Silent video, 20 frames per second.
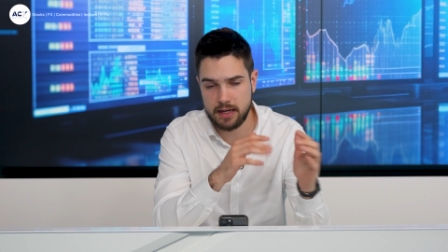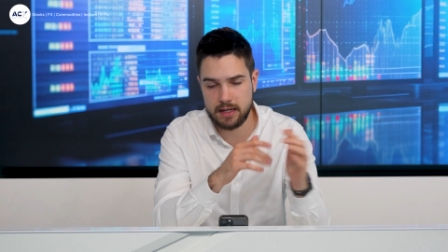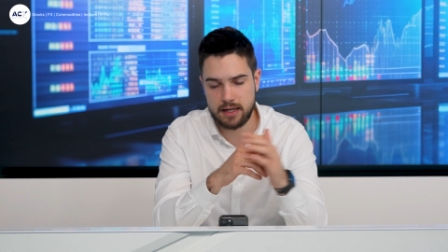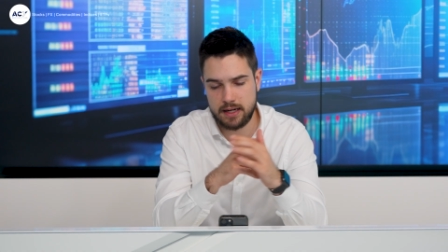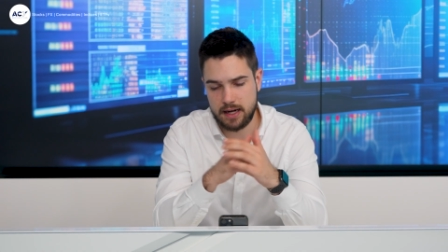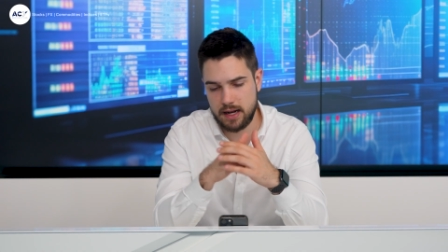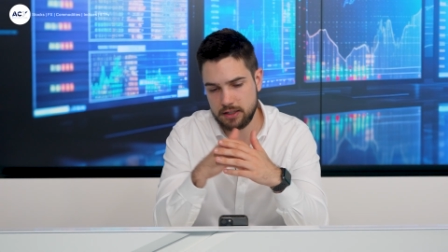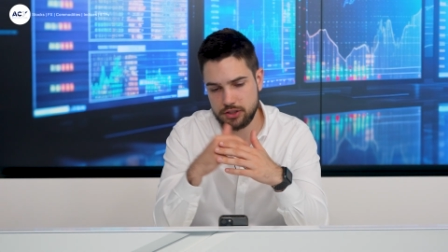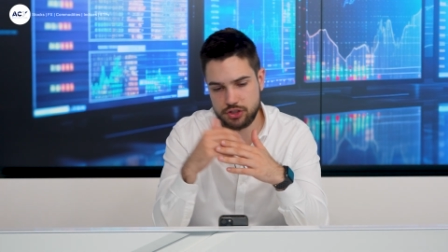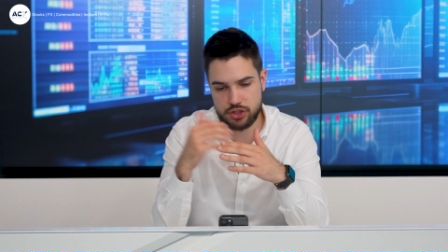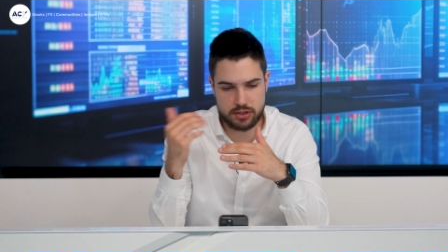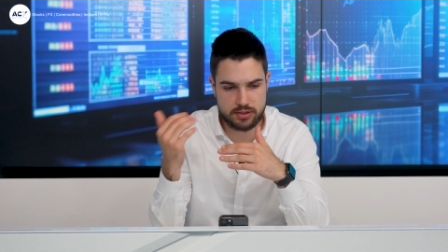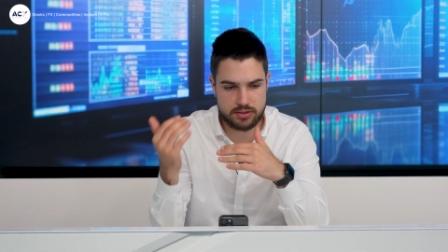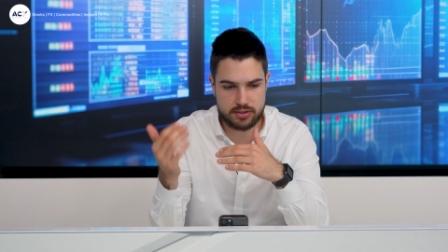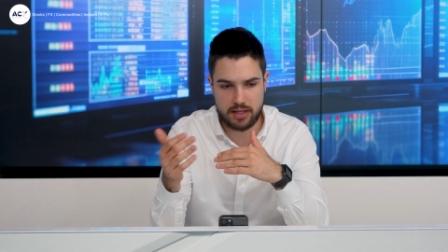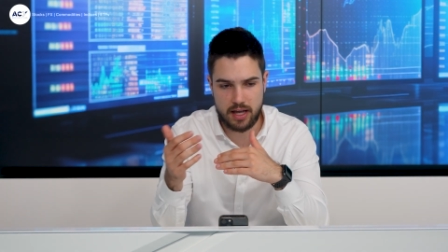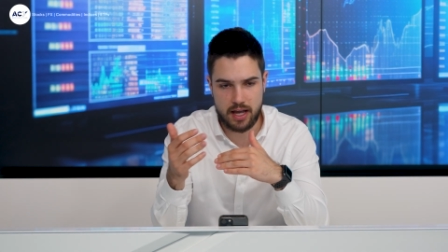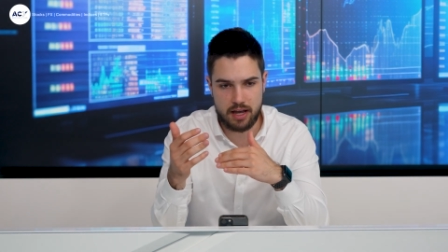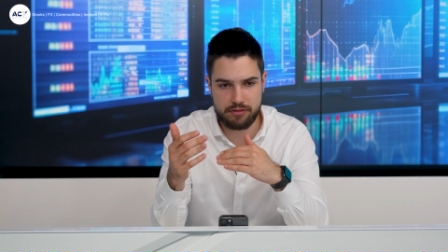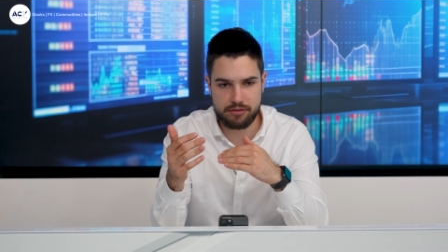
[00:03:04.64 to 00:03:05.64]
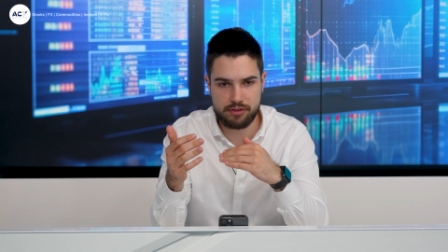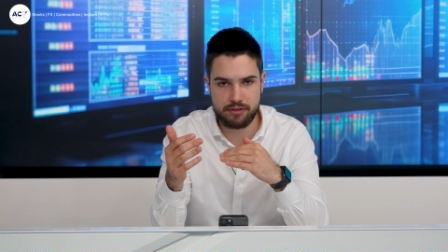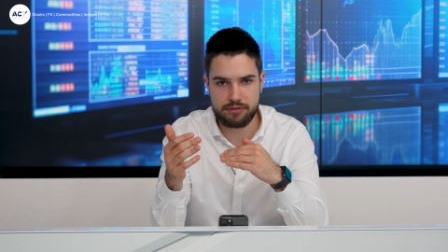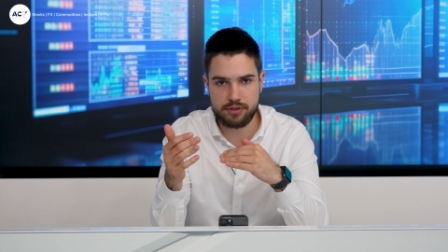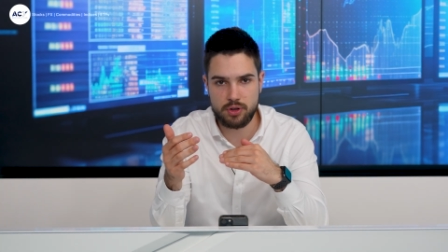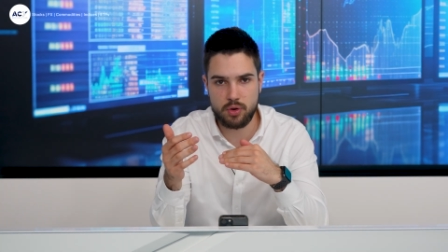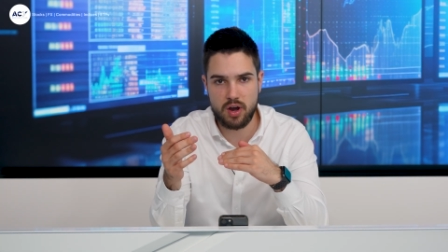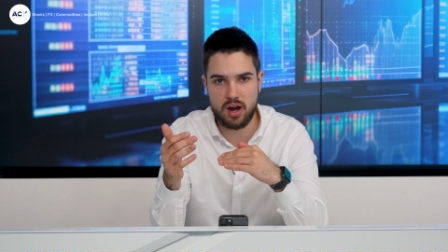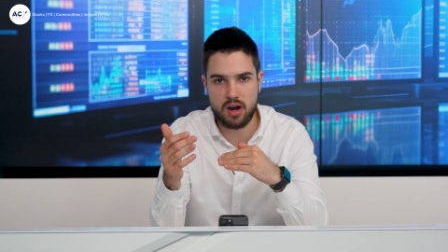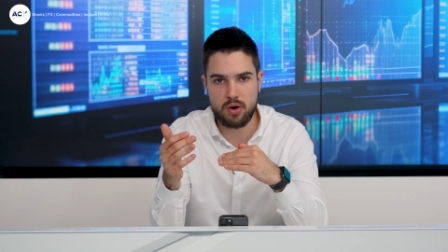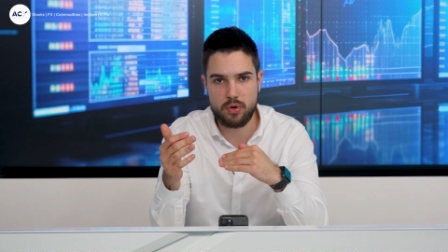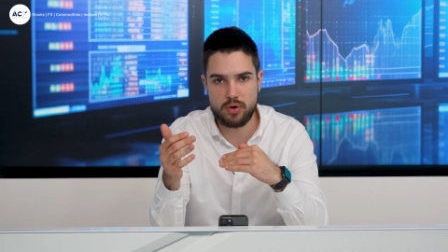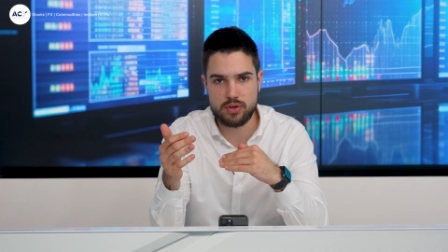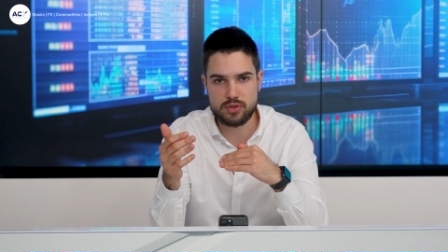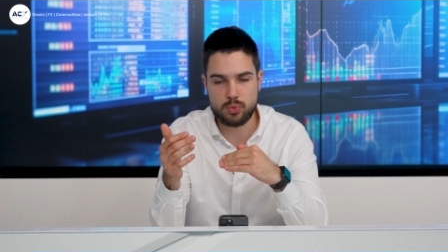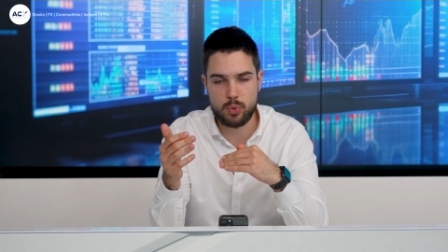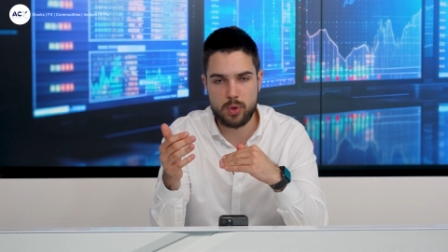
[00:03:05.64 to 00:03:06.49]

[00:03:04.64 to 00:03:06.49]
then just after a few hours,